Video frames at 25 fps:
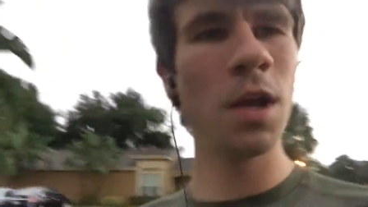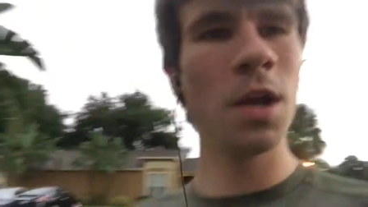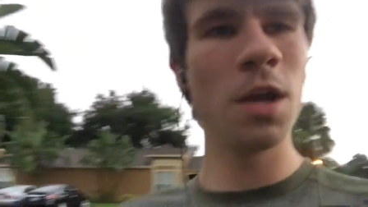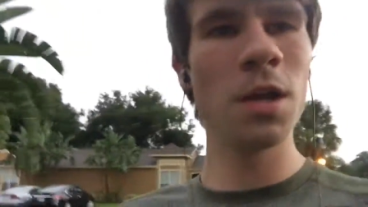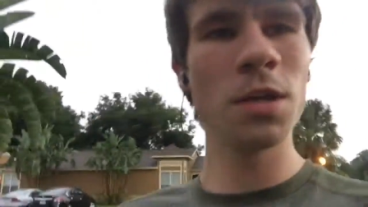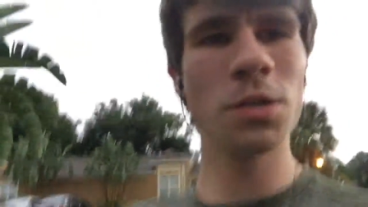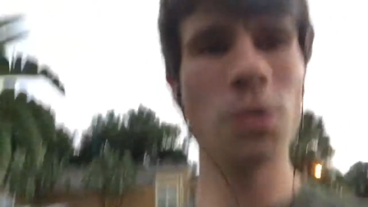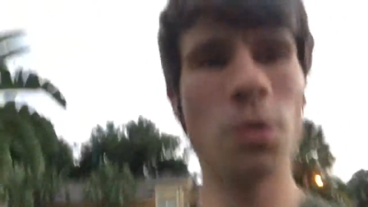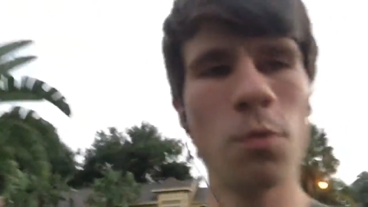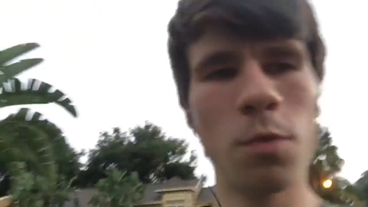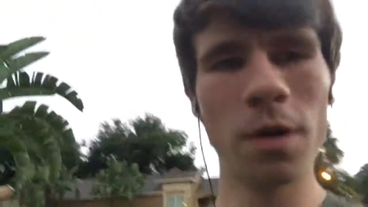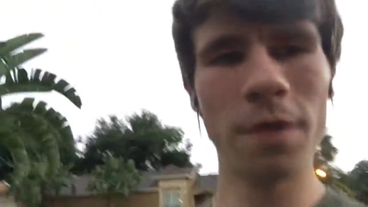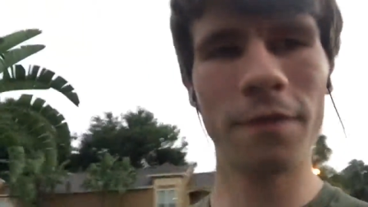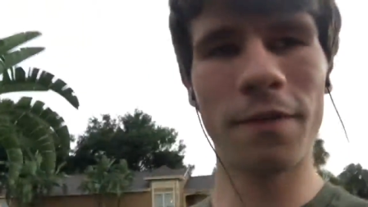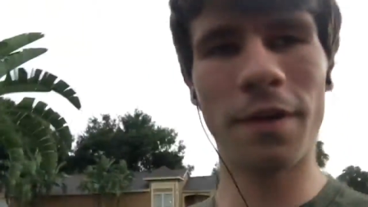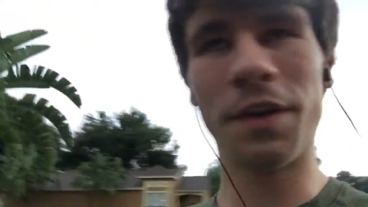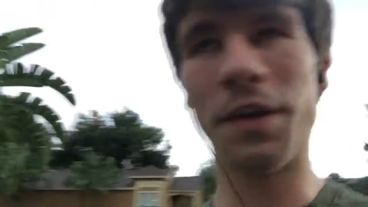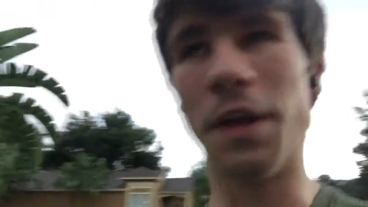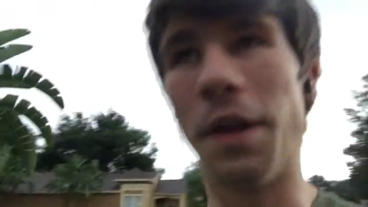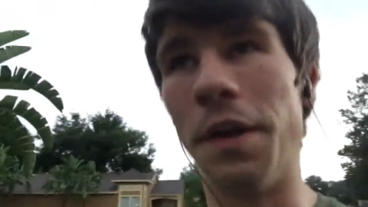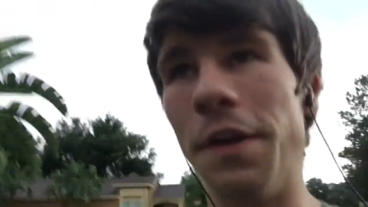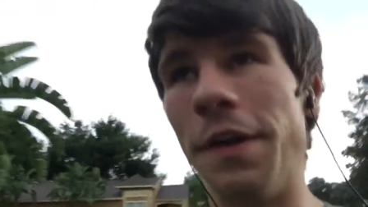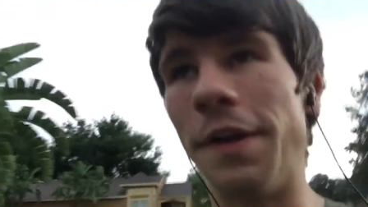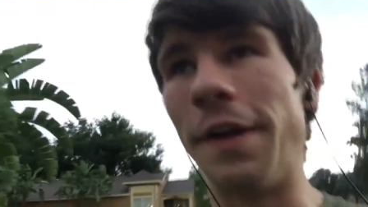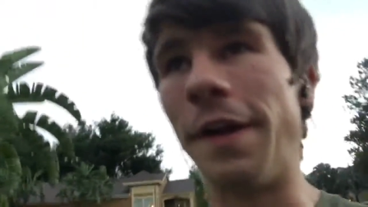So what have I
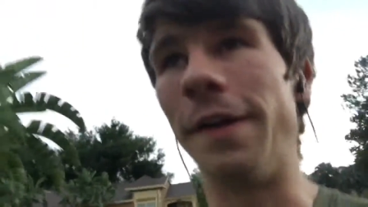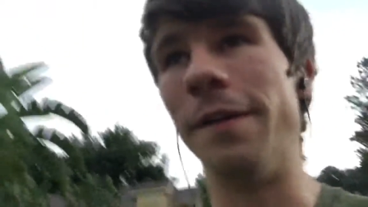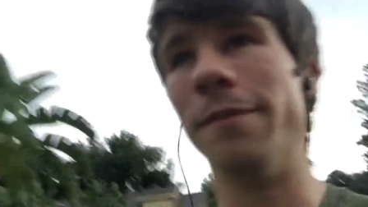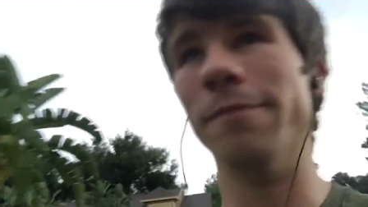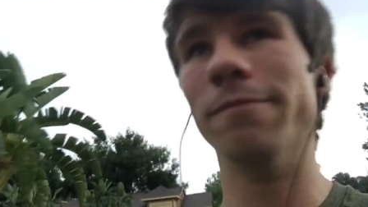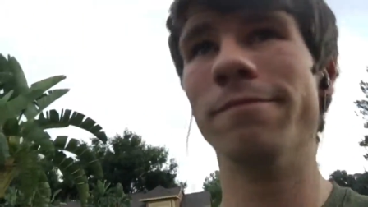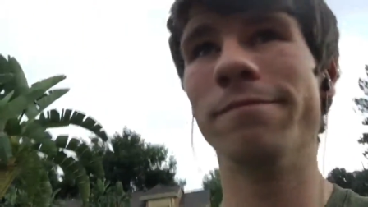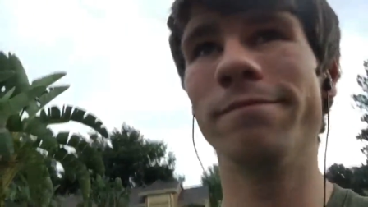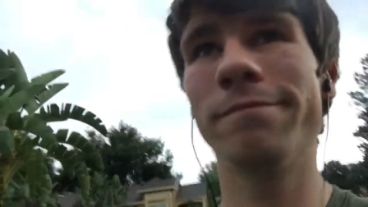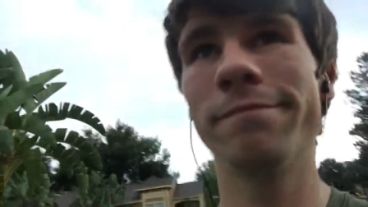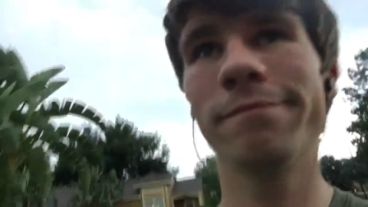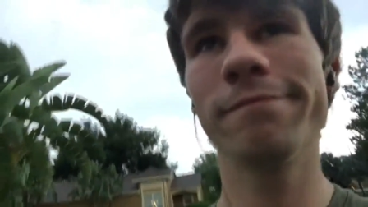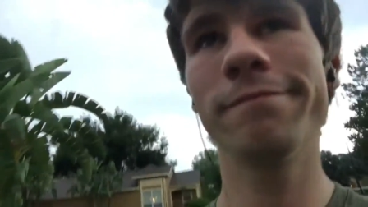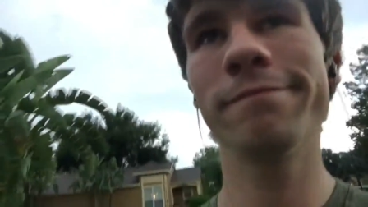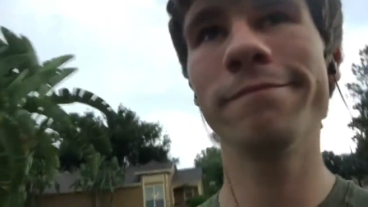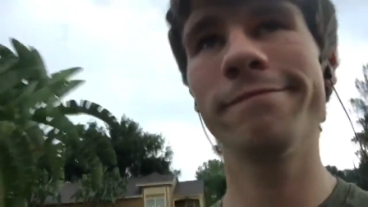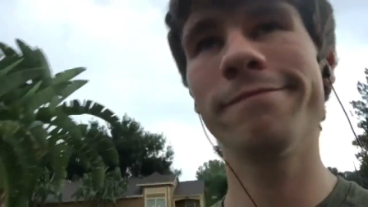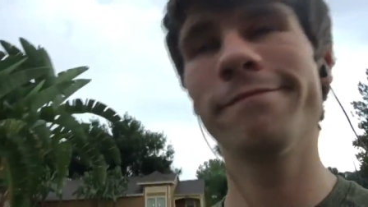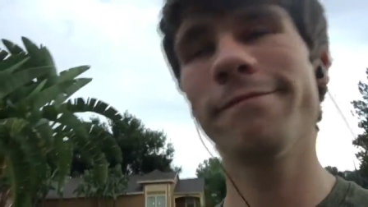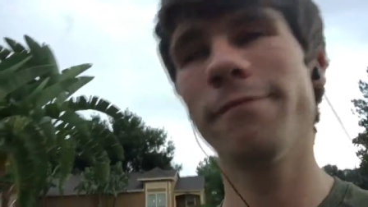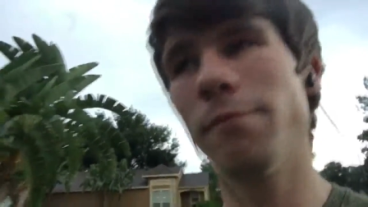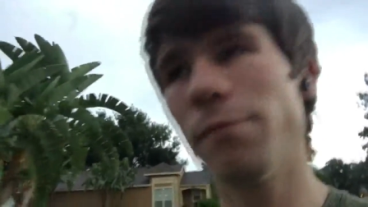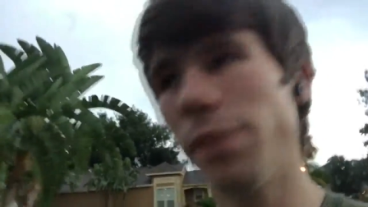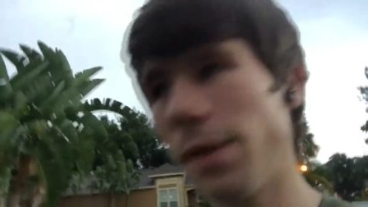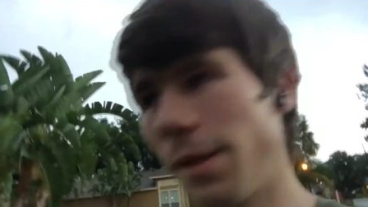done today?
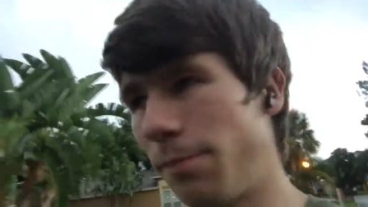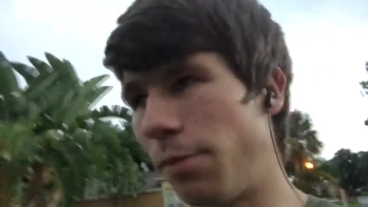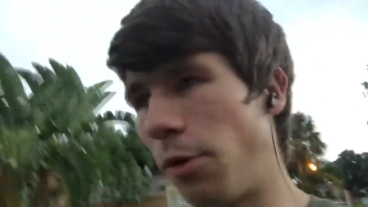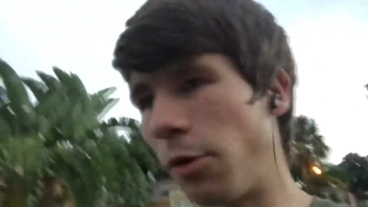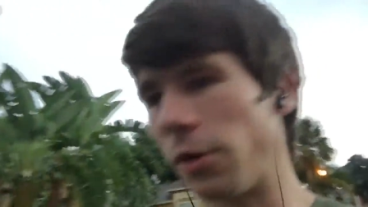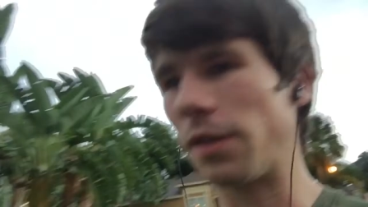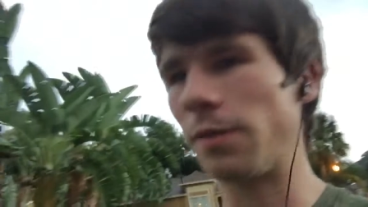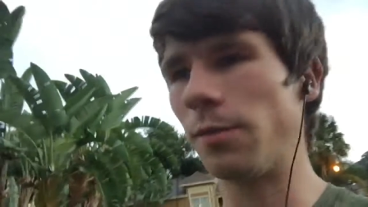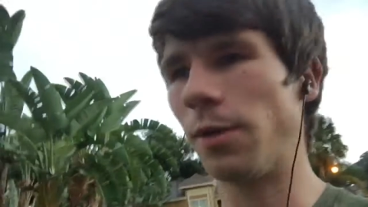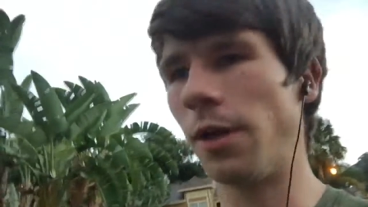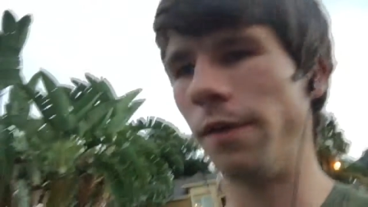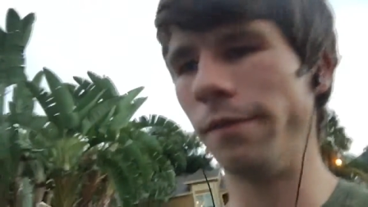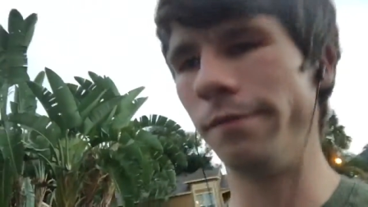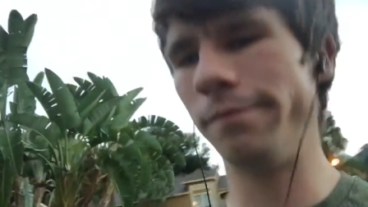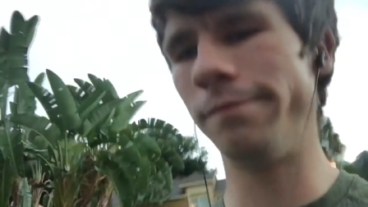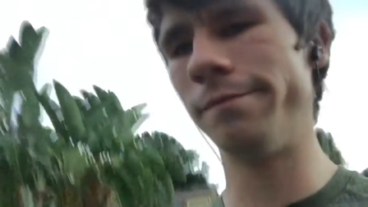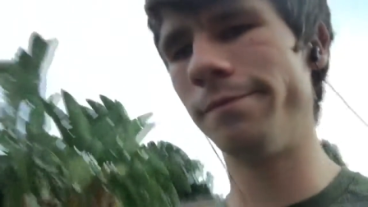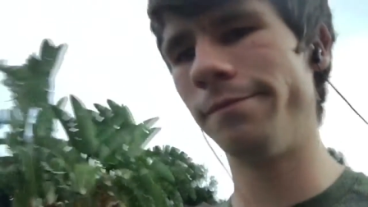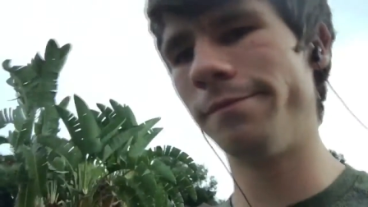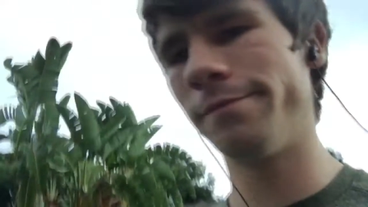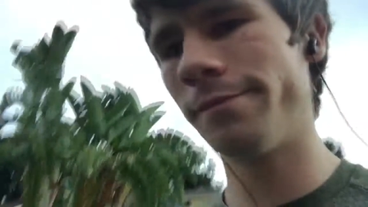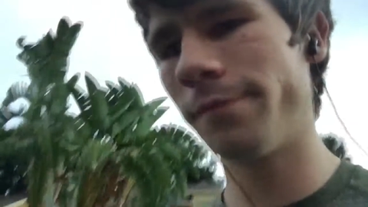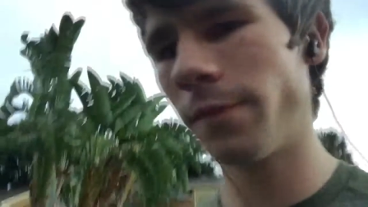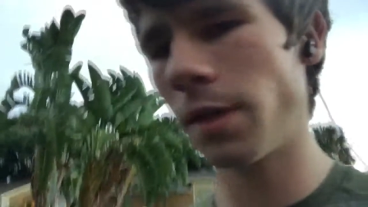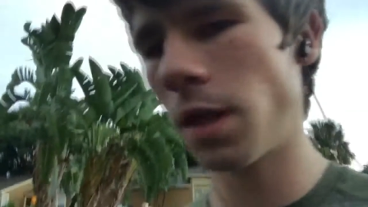Played Pokemon.
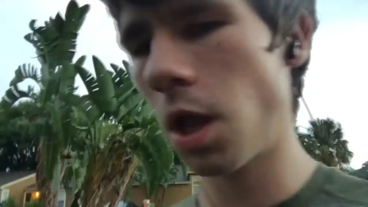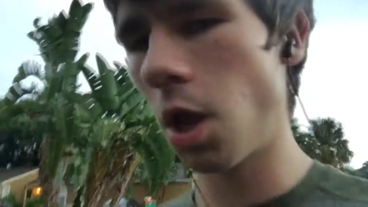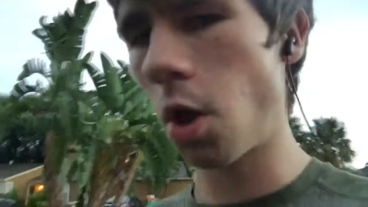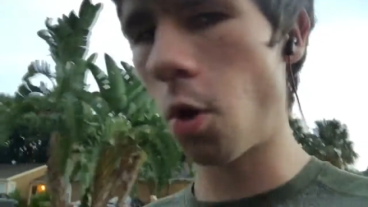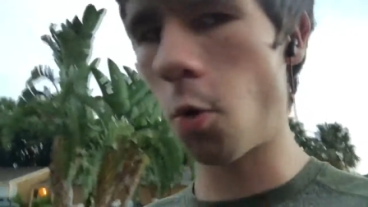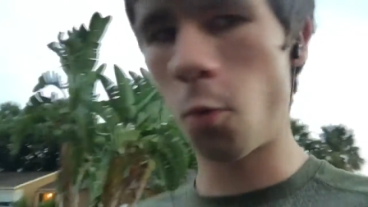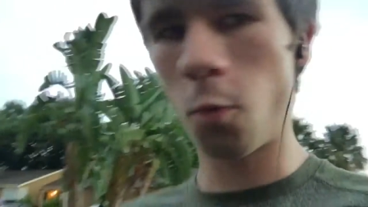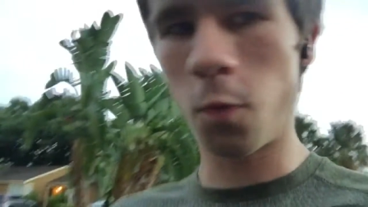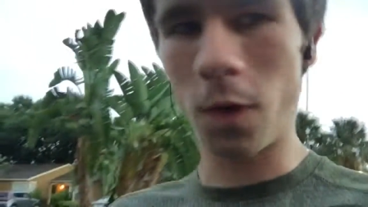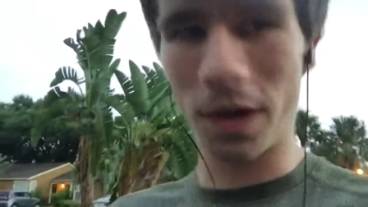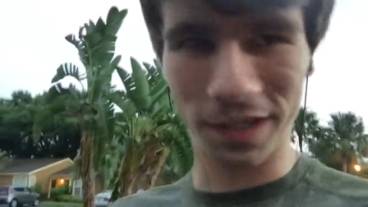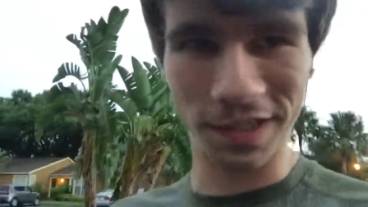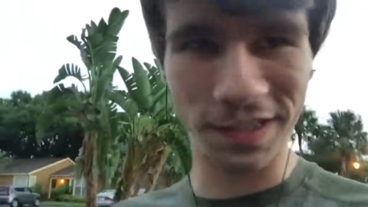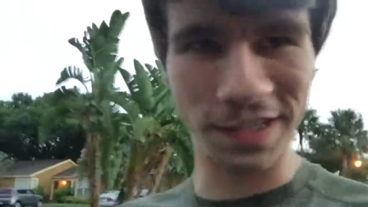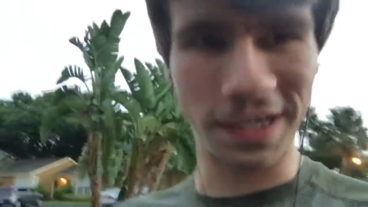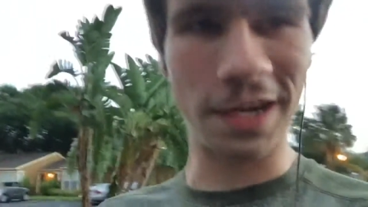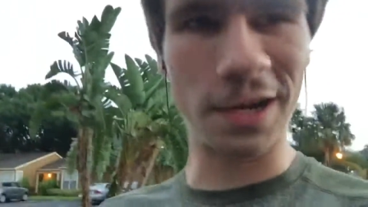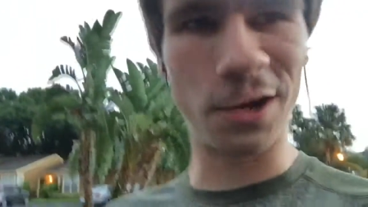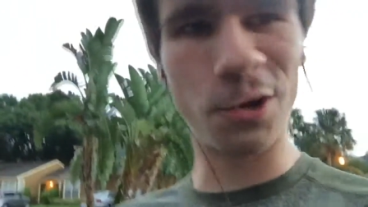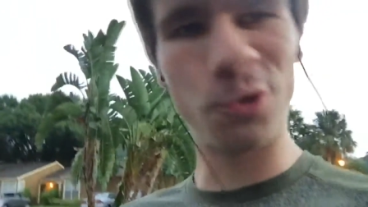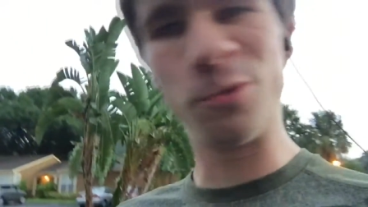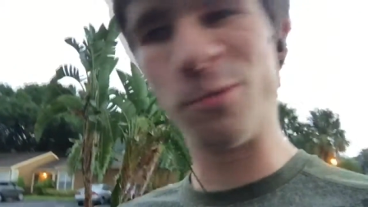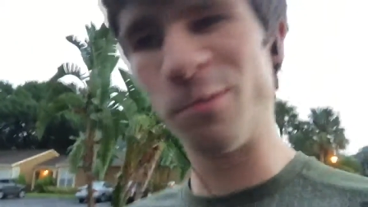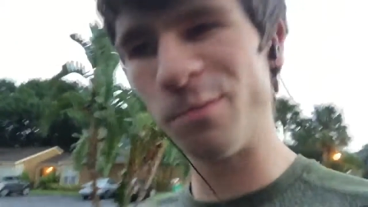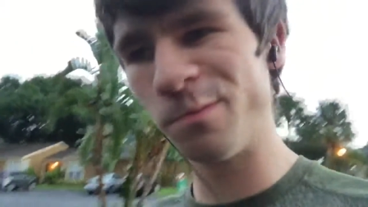Went to
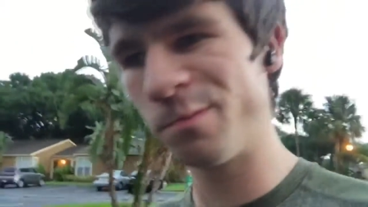town.